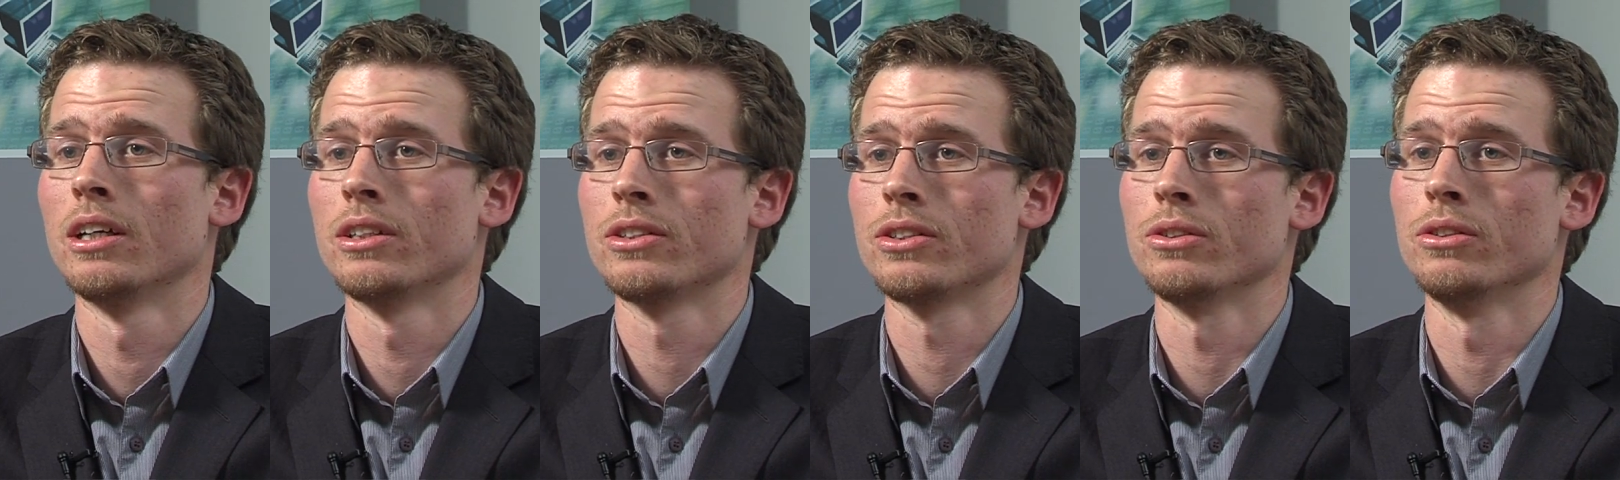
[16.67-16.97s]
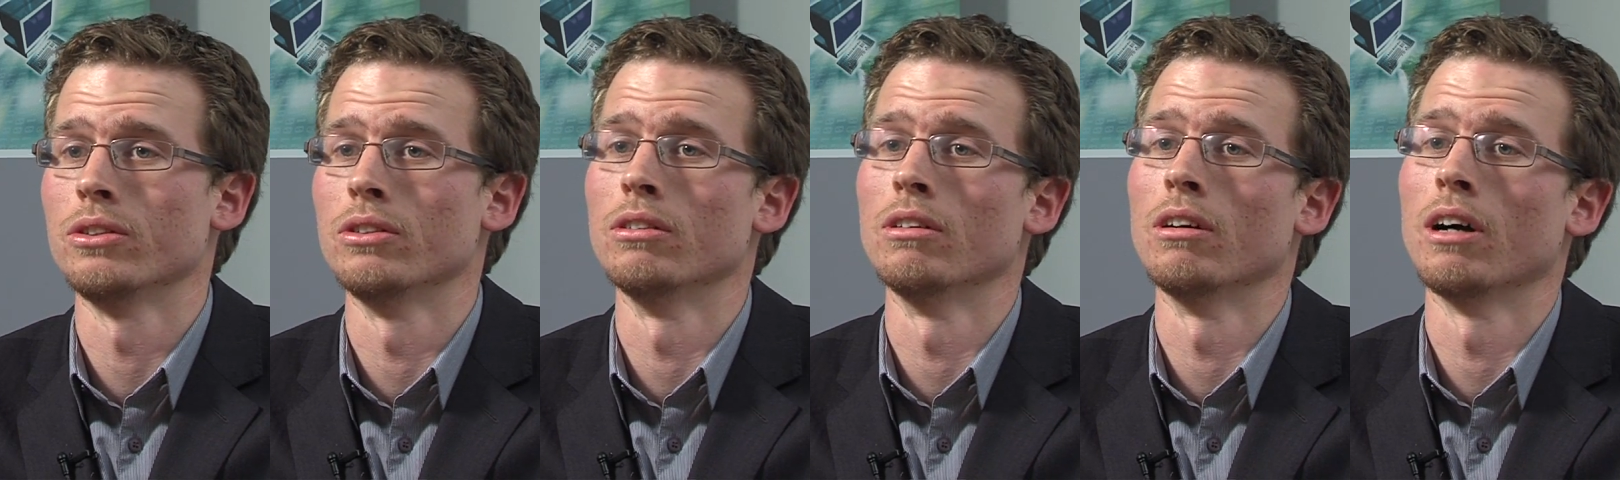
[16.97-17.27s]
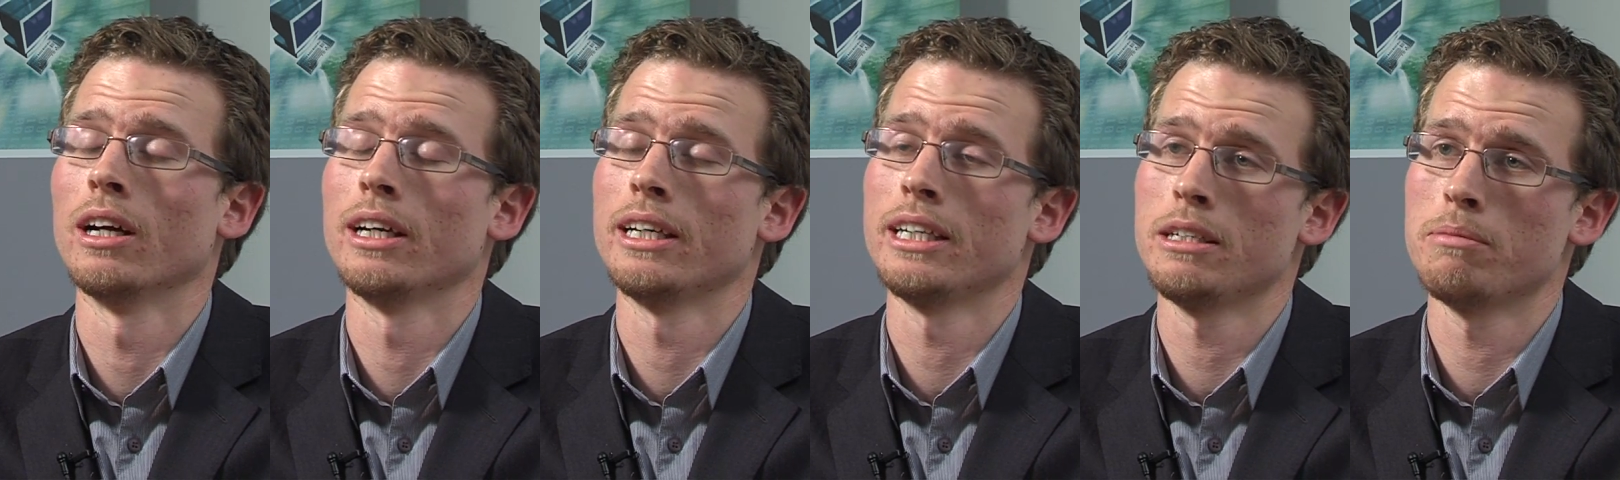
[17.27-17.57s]
to
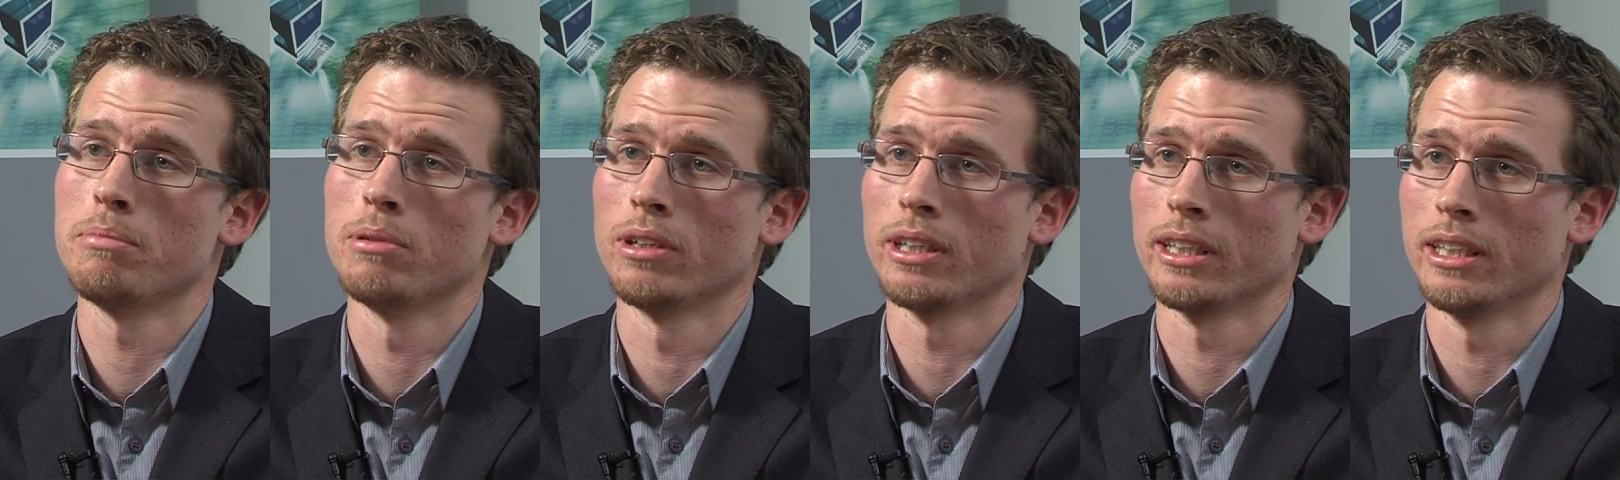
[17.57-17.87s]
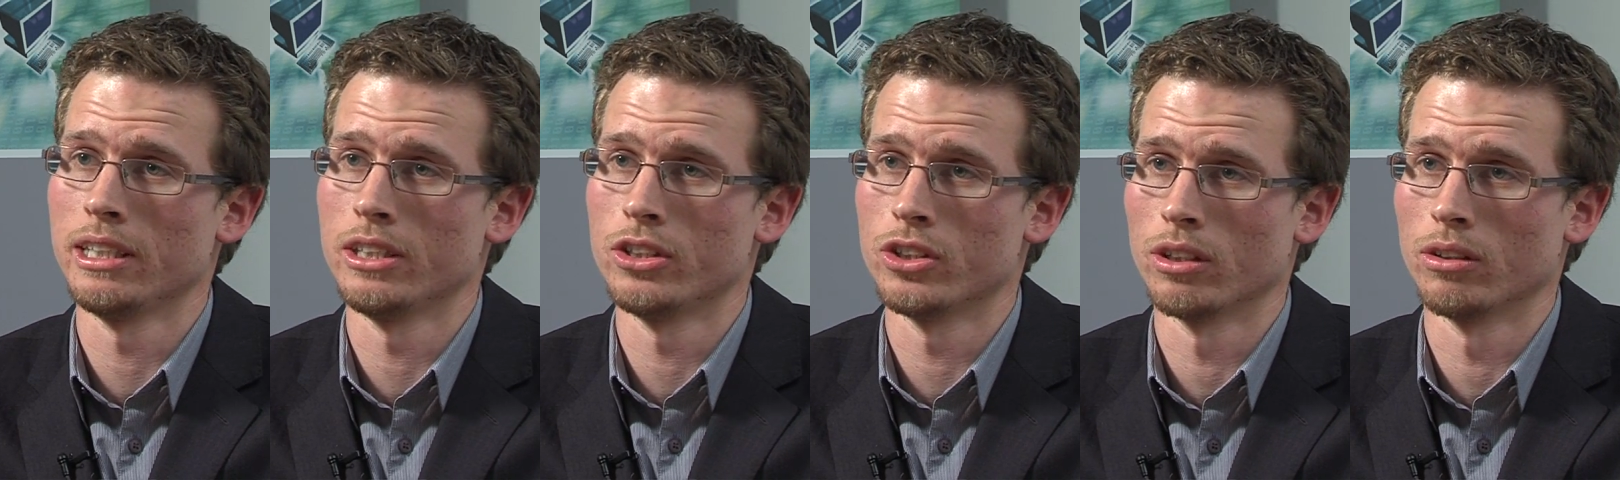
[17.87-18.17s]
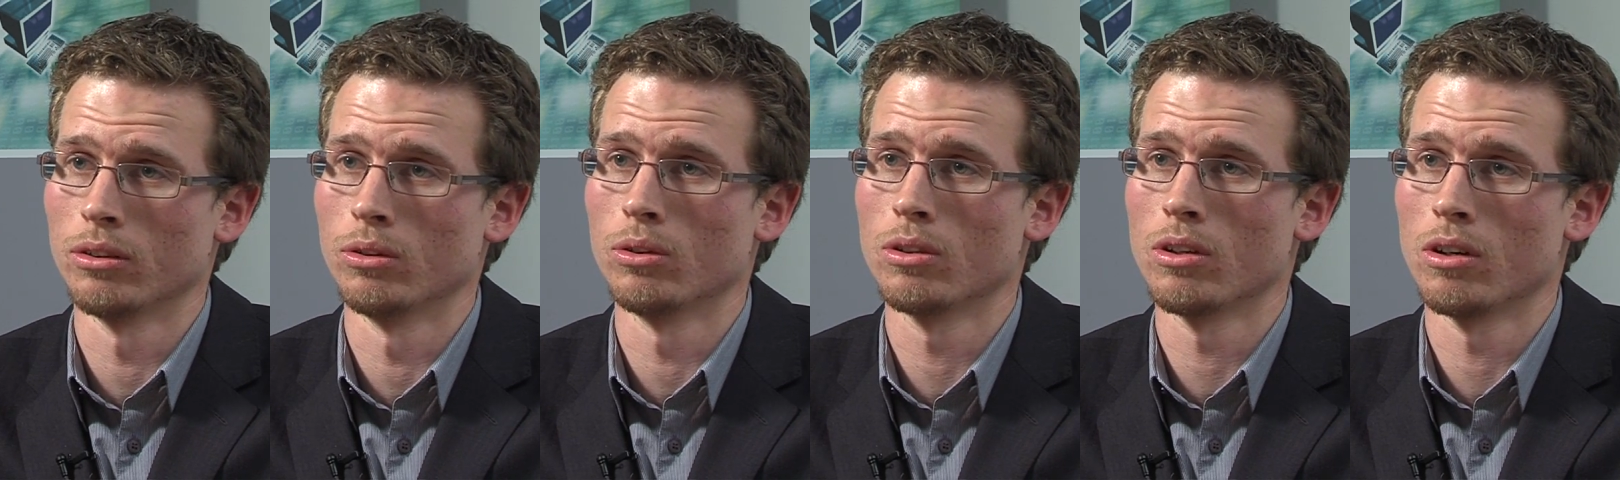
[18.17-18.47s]
ebook and e
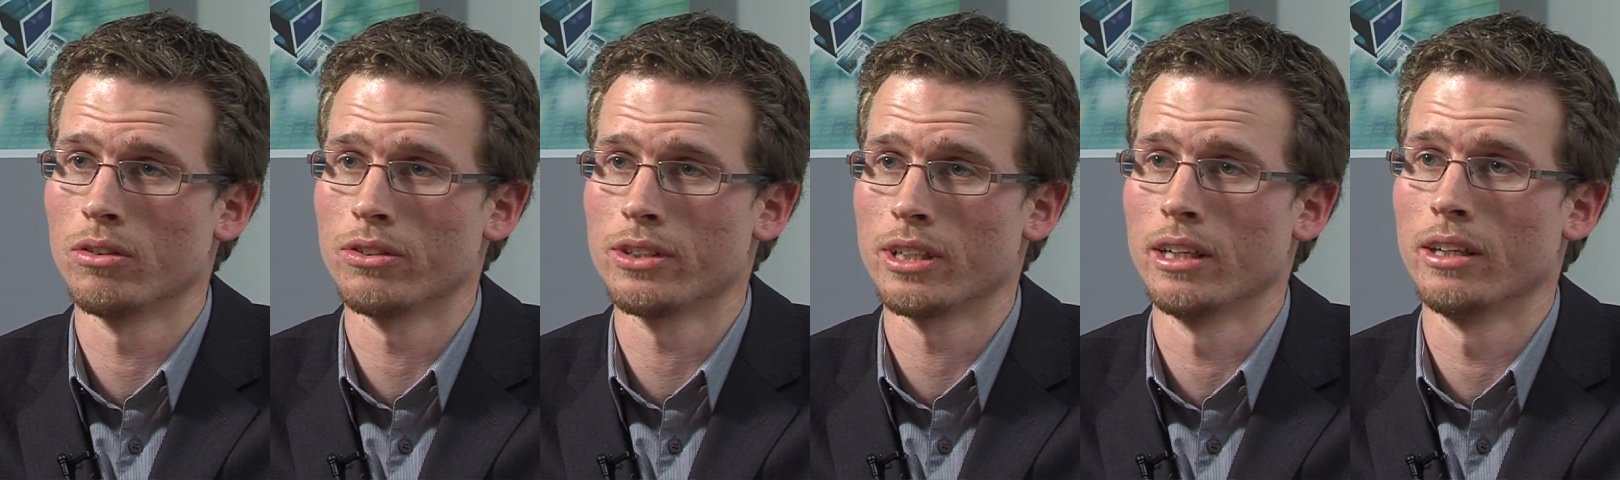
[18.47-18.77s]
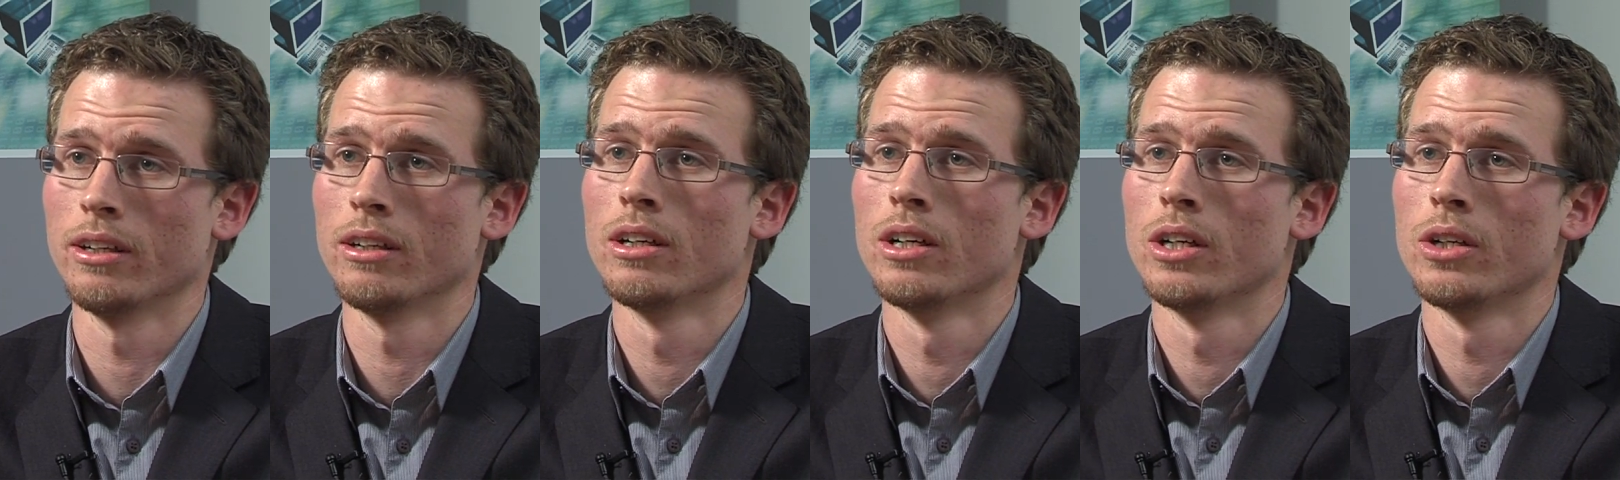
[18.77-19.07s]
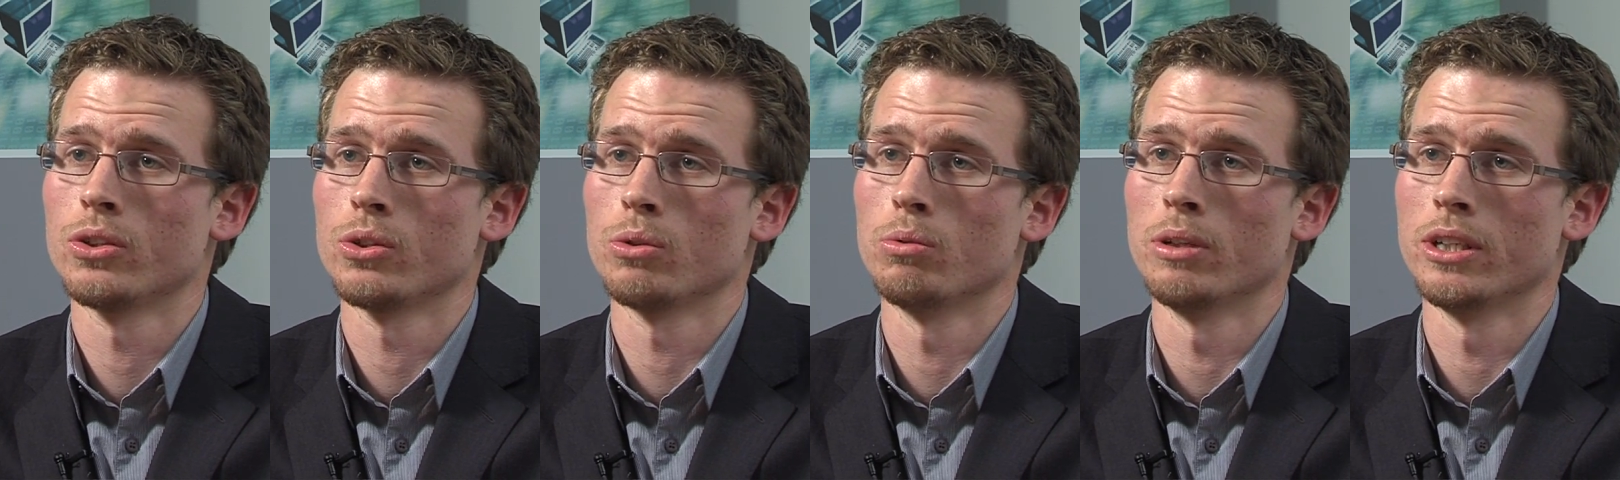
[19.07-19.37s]
journal content
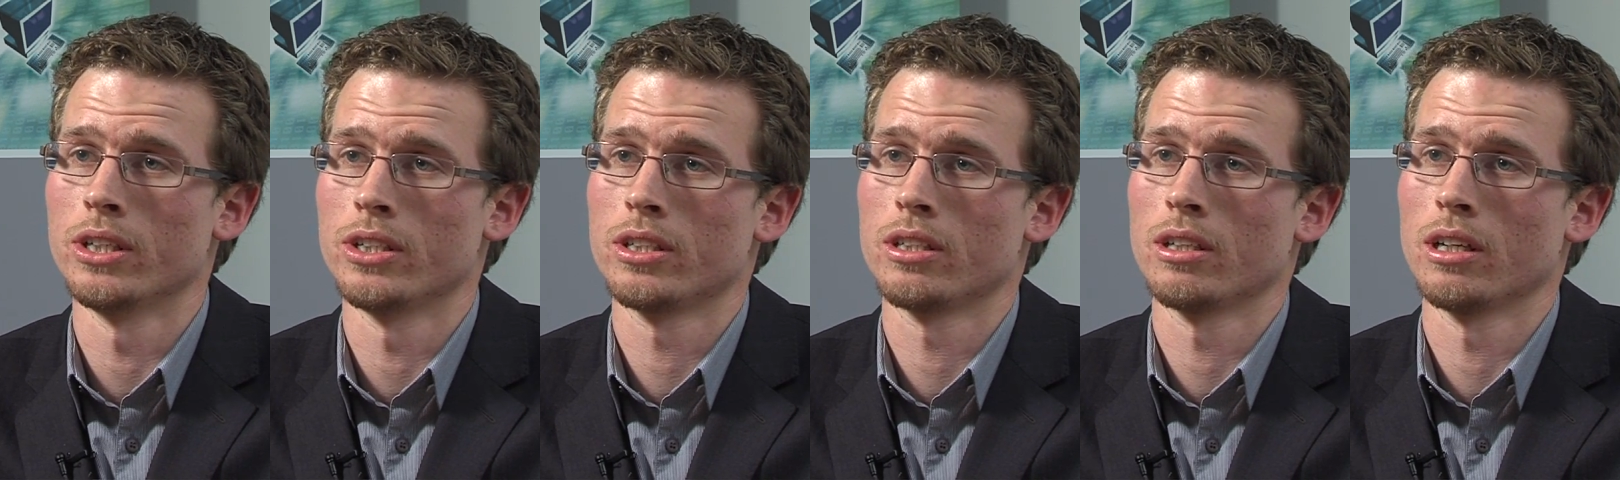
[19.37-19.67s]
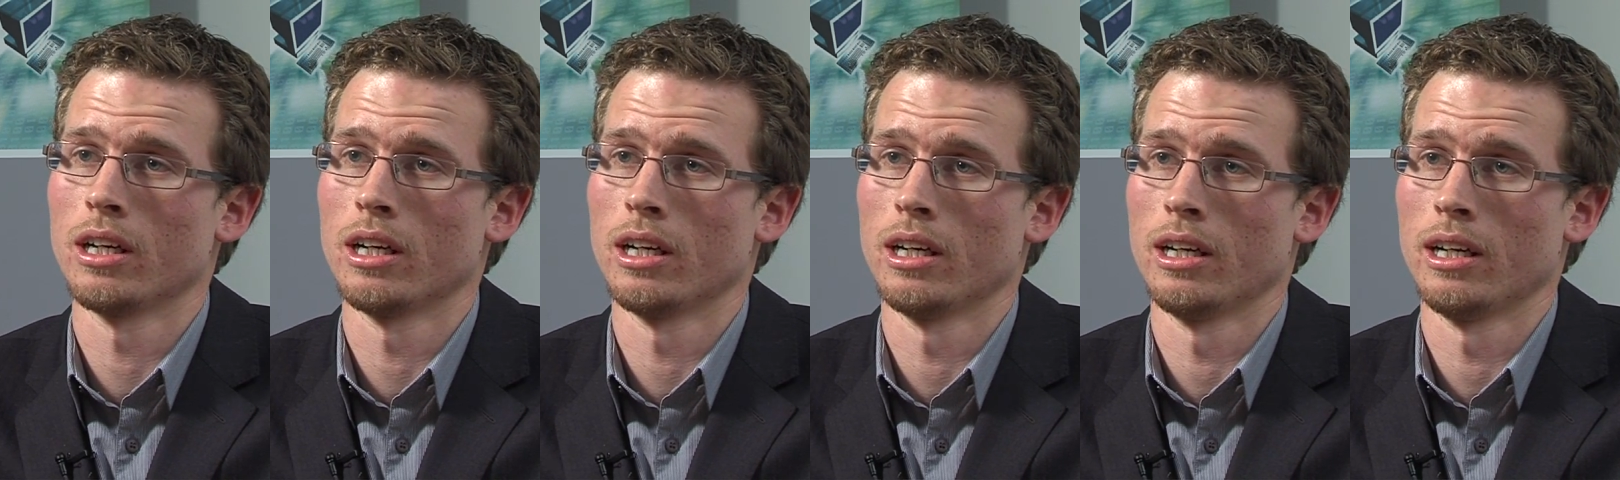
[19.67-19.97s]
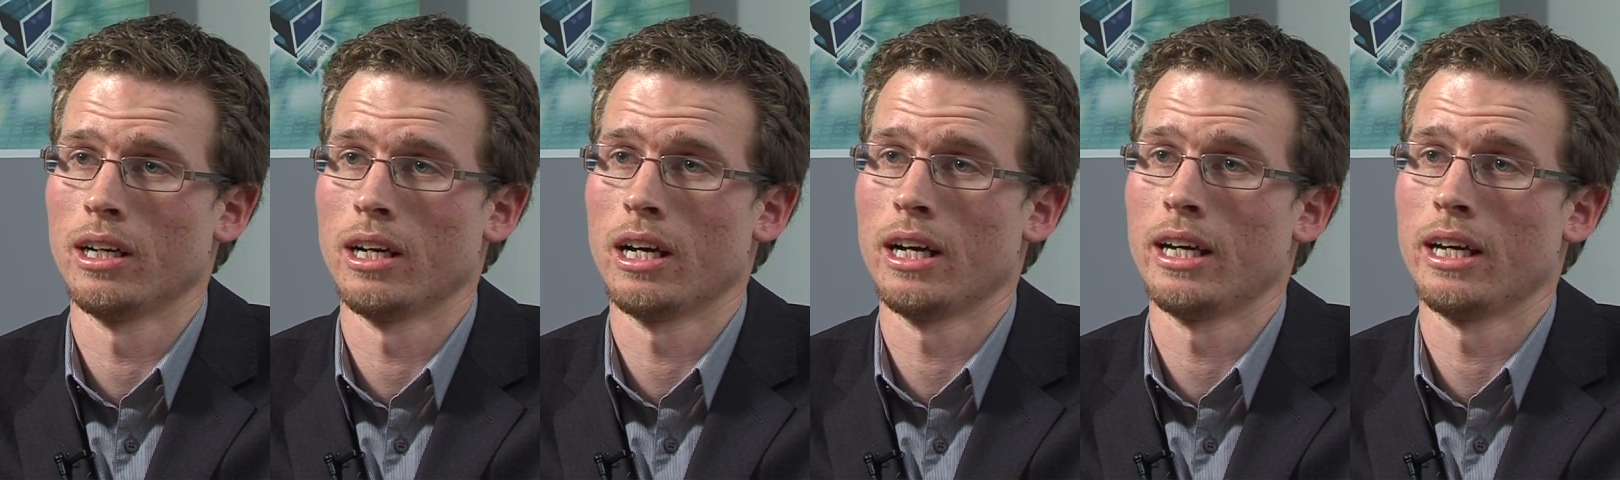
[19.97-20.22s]
to which uh,